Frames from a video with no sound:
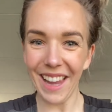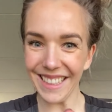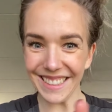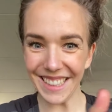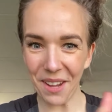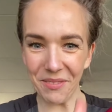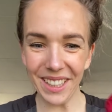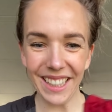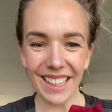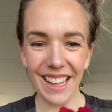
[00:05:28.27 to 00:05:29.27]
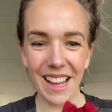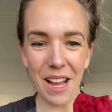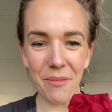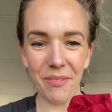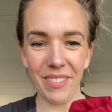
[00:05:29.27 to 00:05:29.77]
flatten them
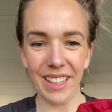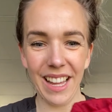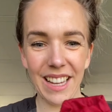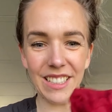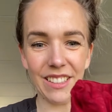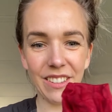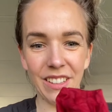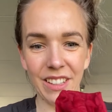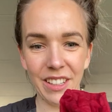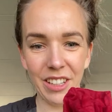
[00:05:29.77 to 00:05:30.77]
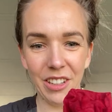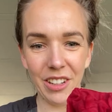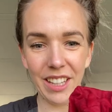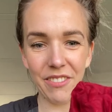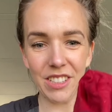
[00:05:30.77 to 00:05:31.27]
um, and just, you
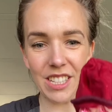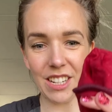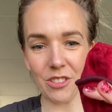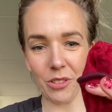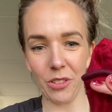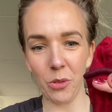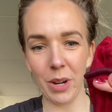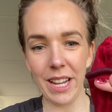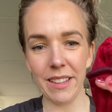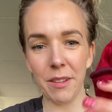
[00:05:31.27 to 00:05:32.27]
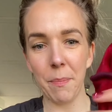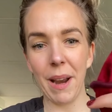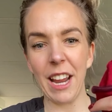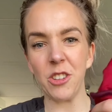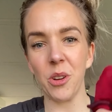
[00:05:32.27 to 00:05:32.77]
know, give a gentle squeeze,
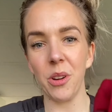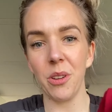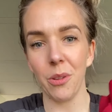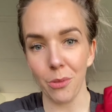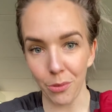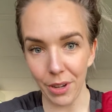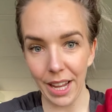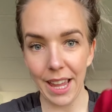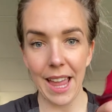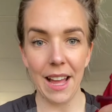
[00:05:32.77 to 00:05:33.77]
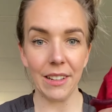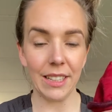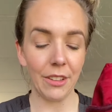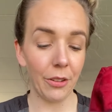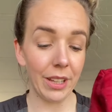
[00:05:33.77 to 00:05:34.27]
but I don't wring out.
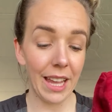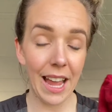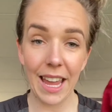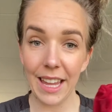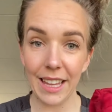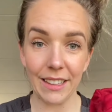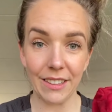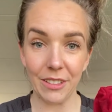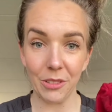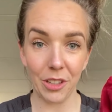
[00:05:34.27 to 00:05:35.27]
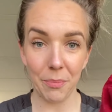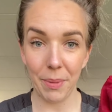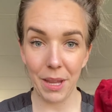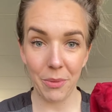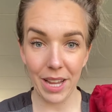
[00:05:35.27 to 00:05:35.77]
It's okay, it's still going to
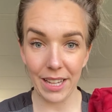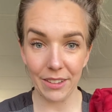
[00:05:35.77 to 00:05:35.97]
be wet.